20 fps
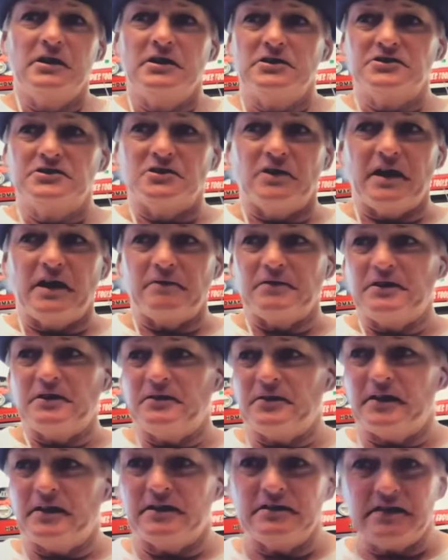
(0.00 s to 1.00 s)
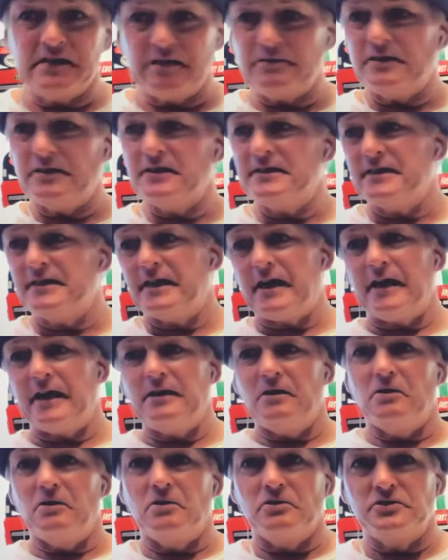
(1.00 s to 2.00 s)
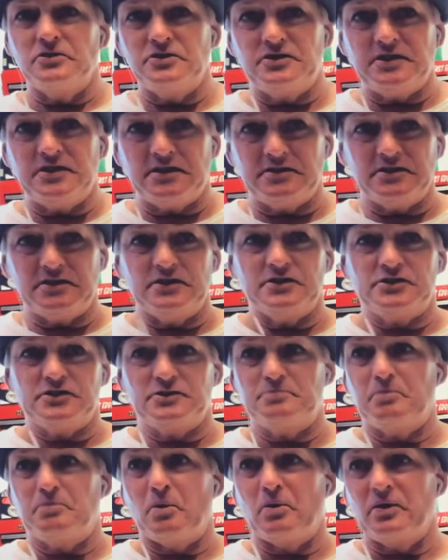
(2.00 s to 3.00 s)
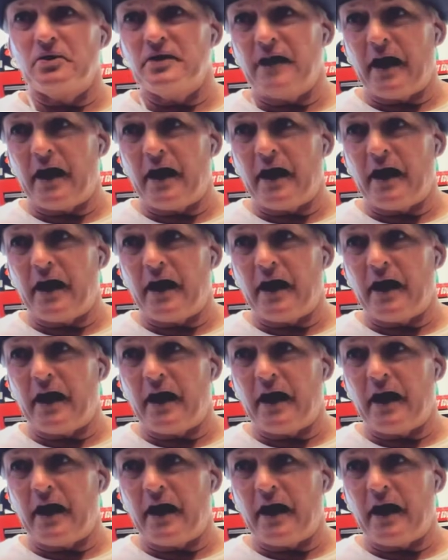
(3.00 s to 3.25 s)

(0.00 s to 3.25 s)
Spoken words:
So everything that I owned into this sport, I